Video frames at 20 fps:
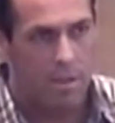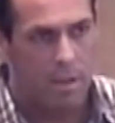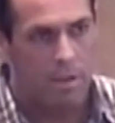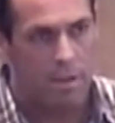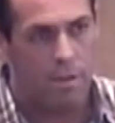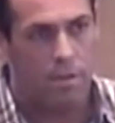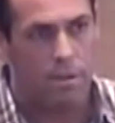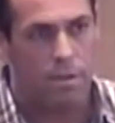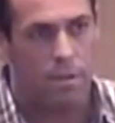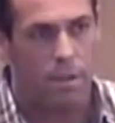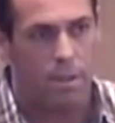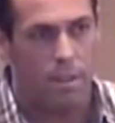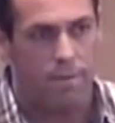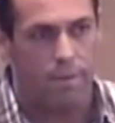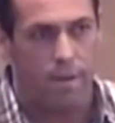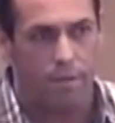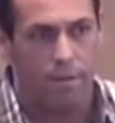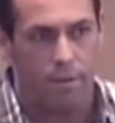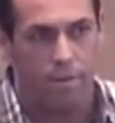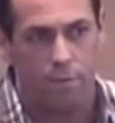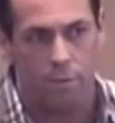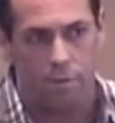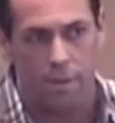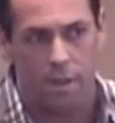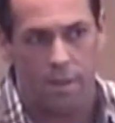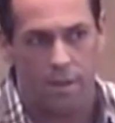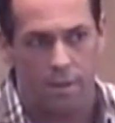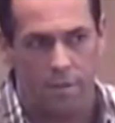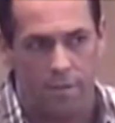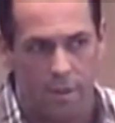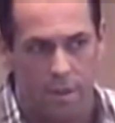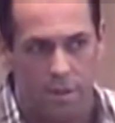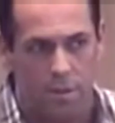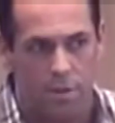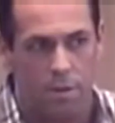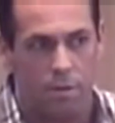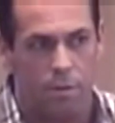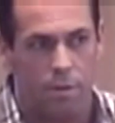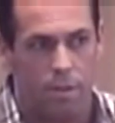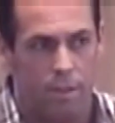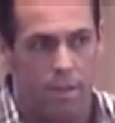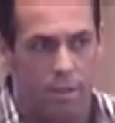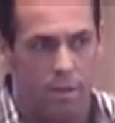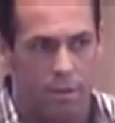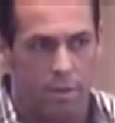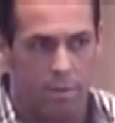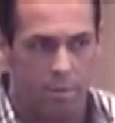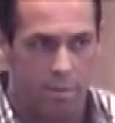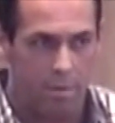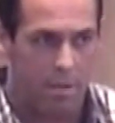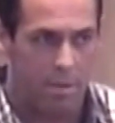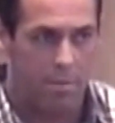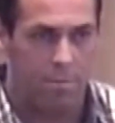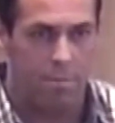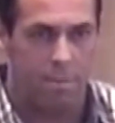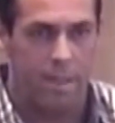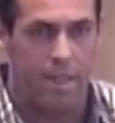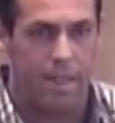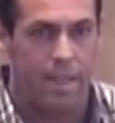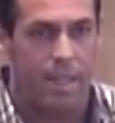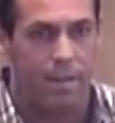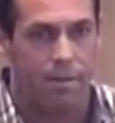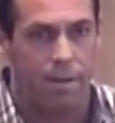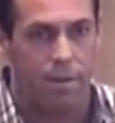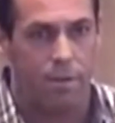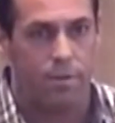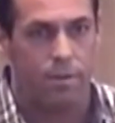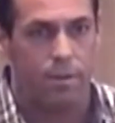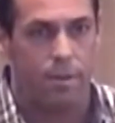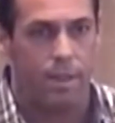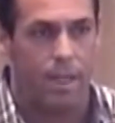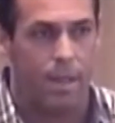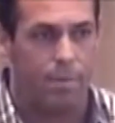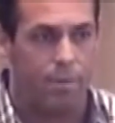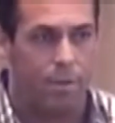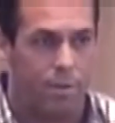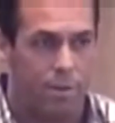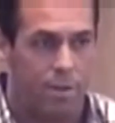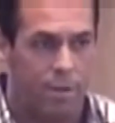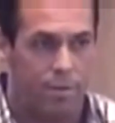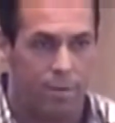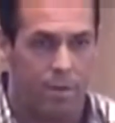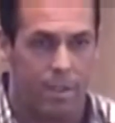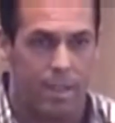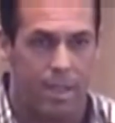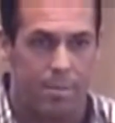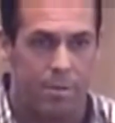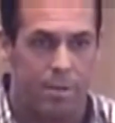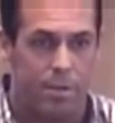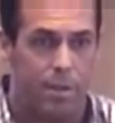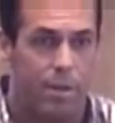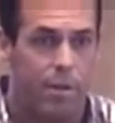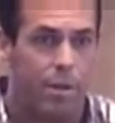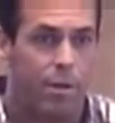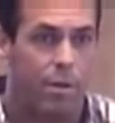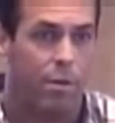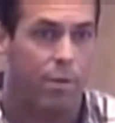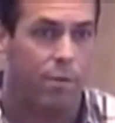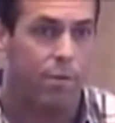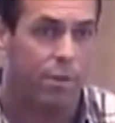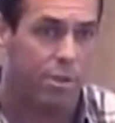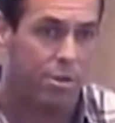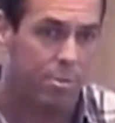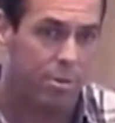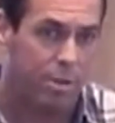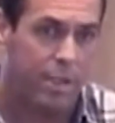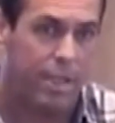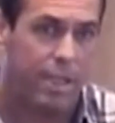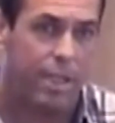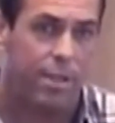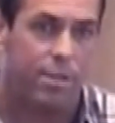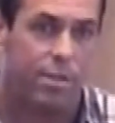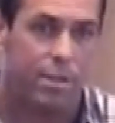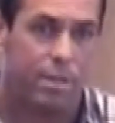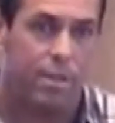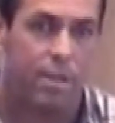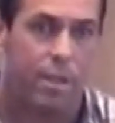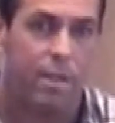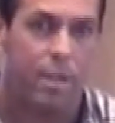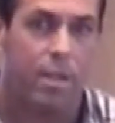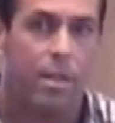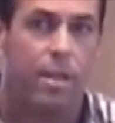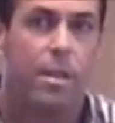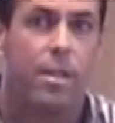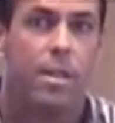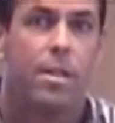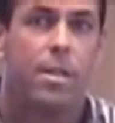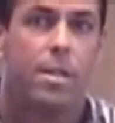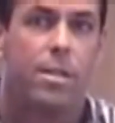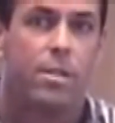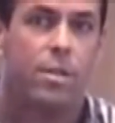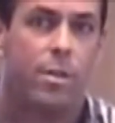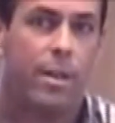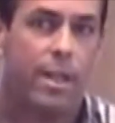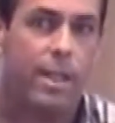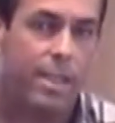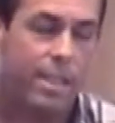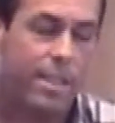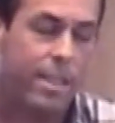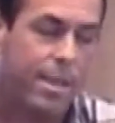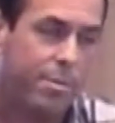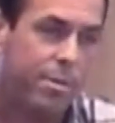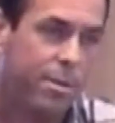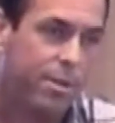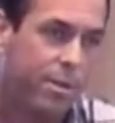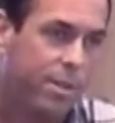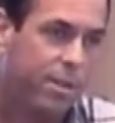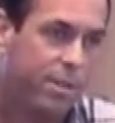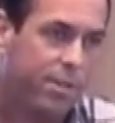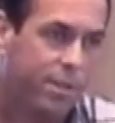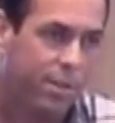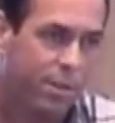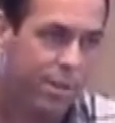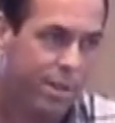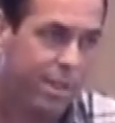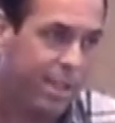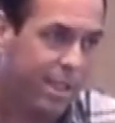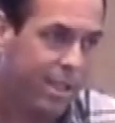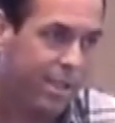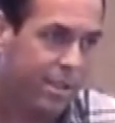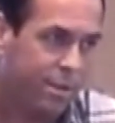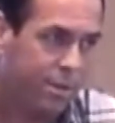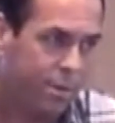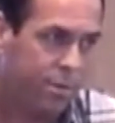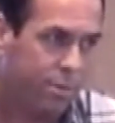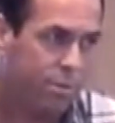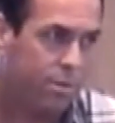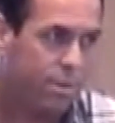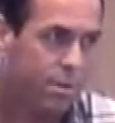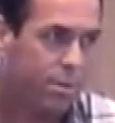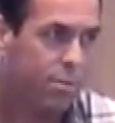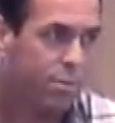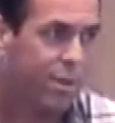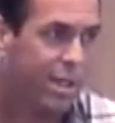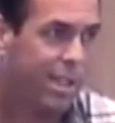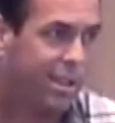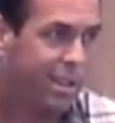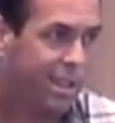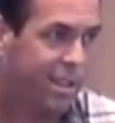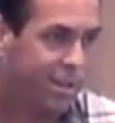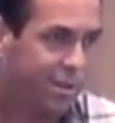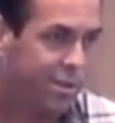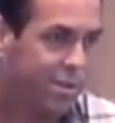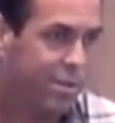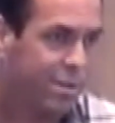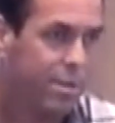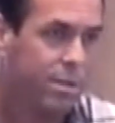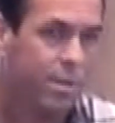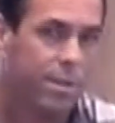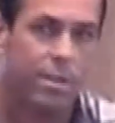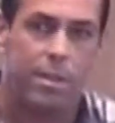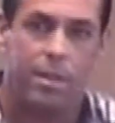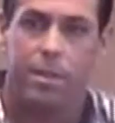just to live off the food that they feed you, and just, not have those opportunities for commissary or for communication. So any opportunities that you can get to write letters